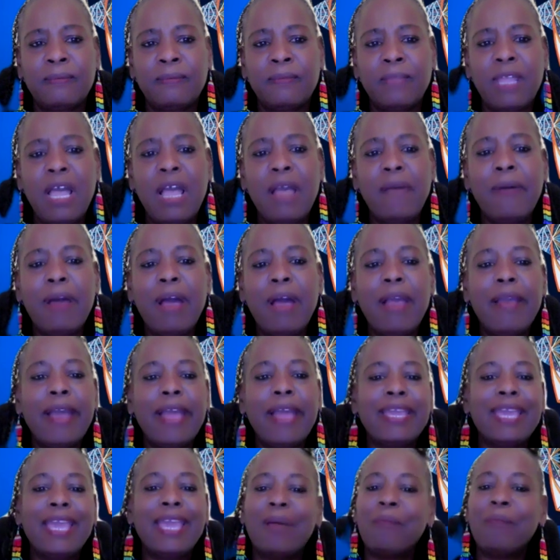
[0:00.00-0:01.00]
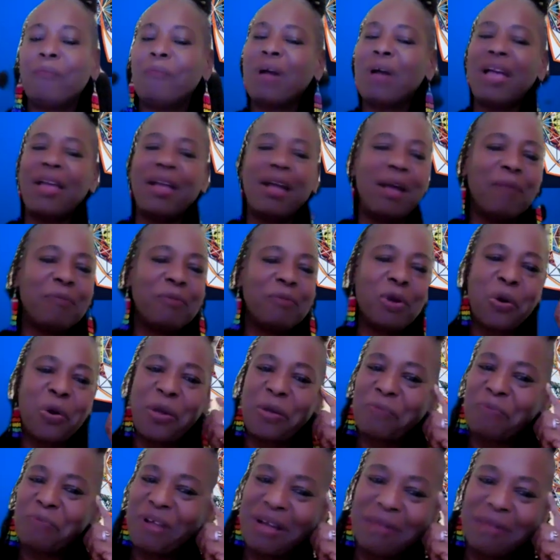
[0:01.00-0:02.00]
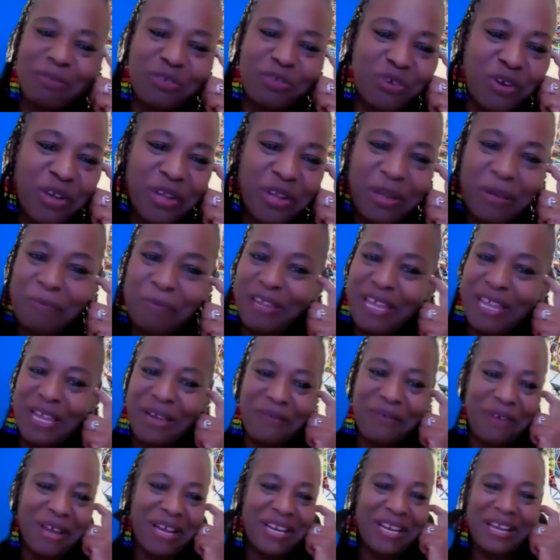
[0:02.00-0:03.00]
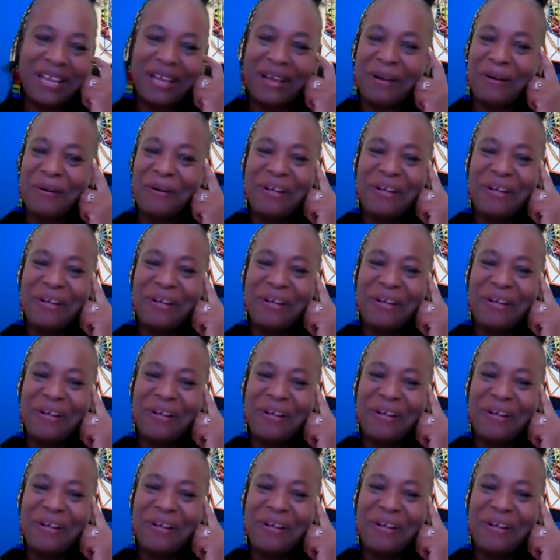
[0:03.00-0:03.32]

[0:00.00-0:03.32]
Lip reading: I can't, I'm drawing a blank right now.